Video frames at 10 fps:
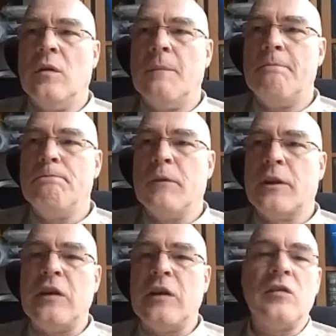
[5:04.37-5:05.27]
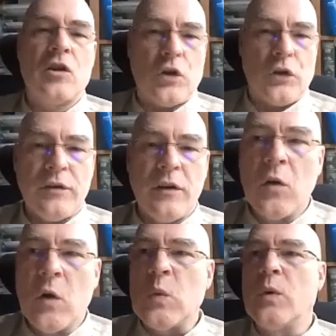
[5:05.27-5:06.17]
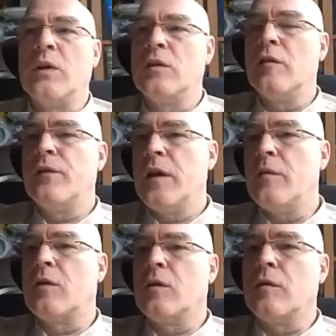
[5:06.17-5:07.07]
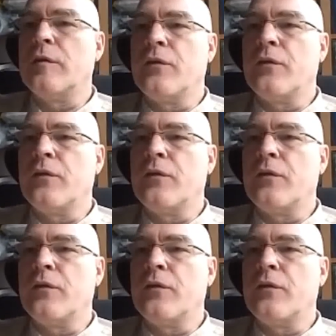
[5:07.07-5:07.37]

at least currently, not one in favor of